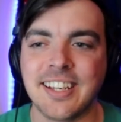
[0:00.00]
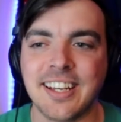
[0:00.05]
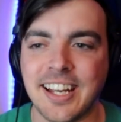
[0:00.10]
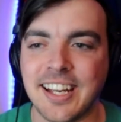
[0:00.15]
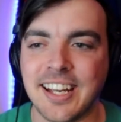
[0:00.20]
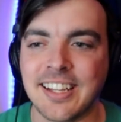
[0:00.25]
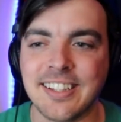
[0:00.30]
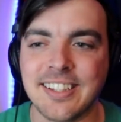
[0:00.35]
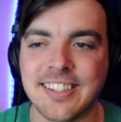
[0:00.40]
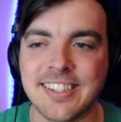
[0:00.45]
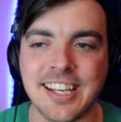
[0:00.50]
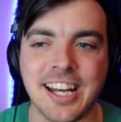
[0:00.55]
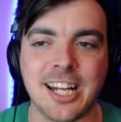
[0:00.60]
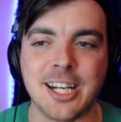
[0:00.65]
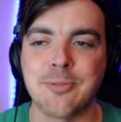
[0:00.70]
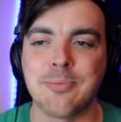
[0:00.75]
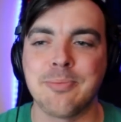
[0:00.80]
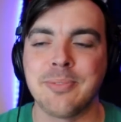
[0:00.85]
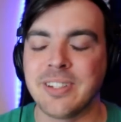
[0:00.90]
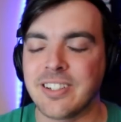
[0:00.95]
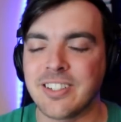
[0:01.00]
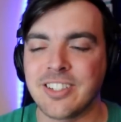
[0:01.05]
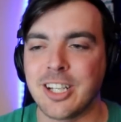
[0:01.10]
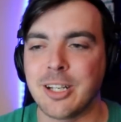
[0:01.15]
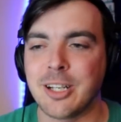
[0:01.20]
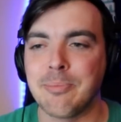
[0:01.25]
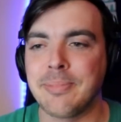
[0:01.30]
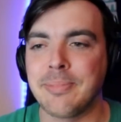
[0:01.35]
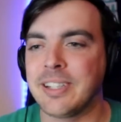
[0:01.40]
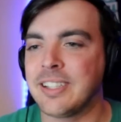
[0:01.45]
in the Scottish
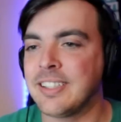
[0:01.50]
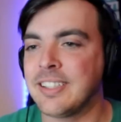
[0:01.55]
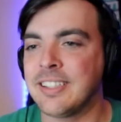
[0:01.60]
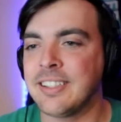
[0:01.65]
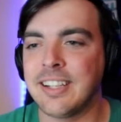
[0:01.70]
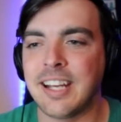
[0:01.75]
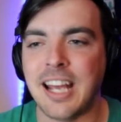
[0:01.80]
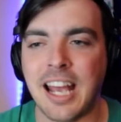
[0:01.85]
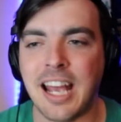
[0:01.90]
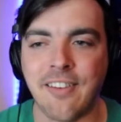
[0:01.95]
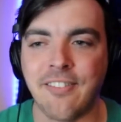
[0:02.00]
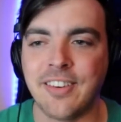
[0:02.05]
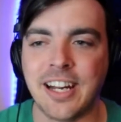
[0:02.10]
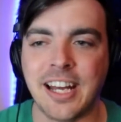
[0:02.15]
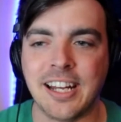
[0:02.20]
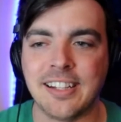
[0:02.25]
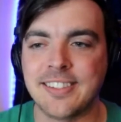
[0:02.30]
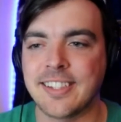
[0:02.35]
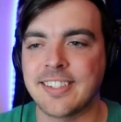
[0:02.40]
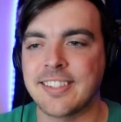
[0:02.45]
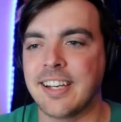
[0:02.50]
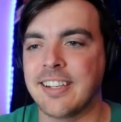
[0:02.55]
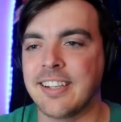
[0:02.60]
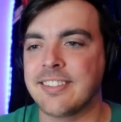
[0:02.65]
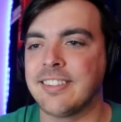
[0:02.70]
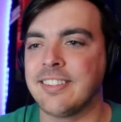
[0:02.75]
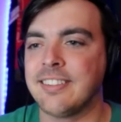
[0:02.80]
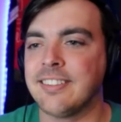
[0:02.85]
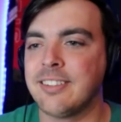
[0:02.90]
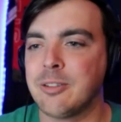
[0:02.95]
Premiership and haven't had
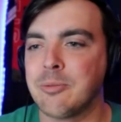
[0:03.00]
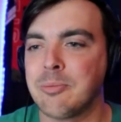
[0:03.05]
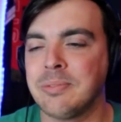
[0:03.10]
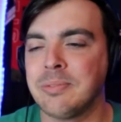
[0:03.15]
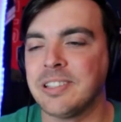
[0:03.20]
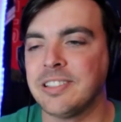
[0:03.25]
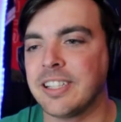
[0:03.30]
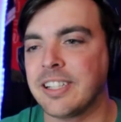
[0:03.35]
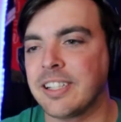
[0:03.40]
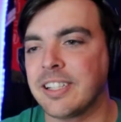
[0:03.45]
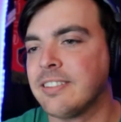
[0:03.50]
success in the Premier League.